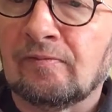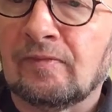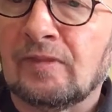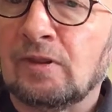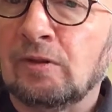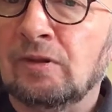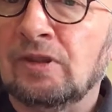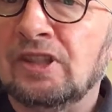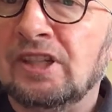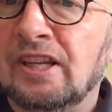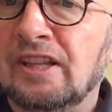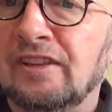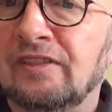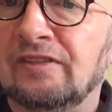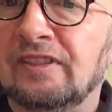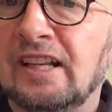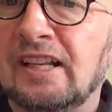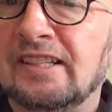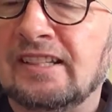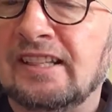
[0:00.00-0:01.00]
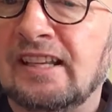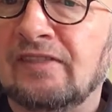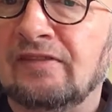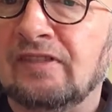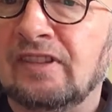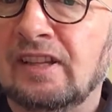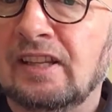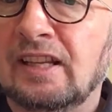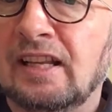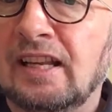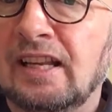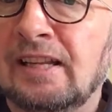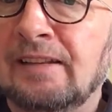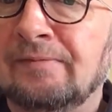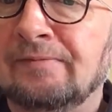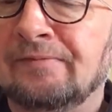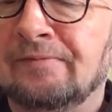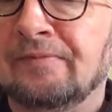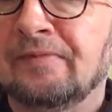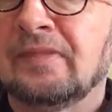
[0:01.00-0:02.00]
which had the flat 7
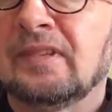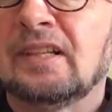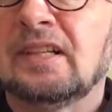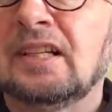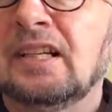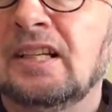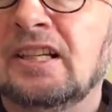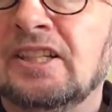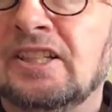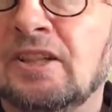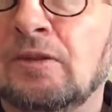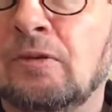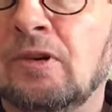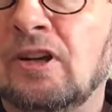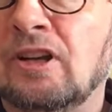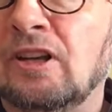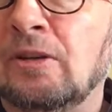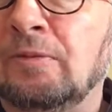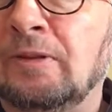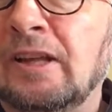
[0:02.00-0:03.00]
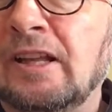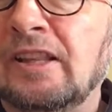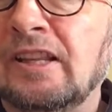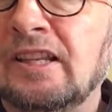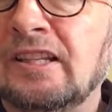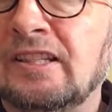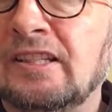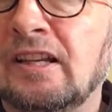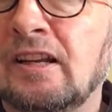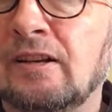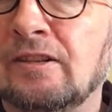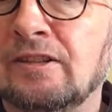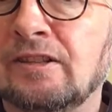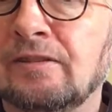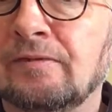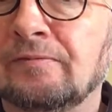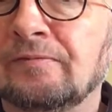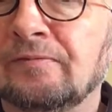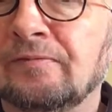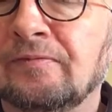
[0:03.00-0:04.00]
there, so we're going to play this note,
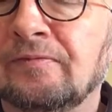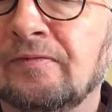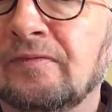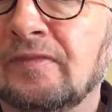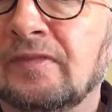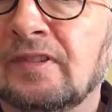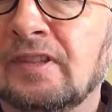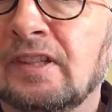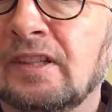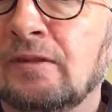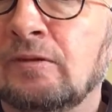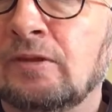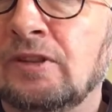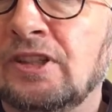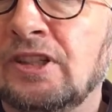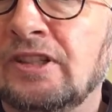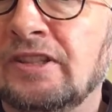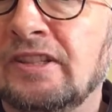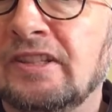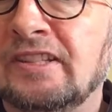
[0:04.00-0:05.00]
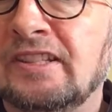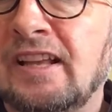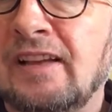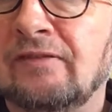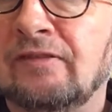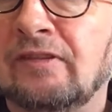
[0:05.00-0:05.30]
which is the 7th.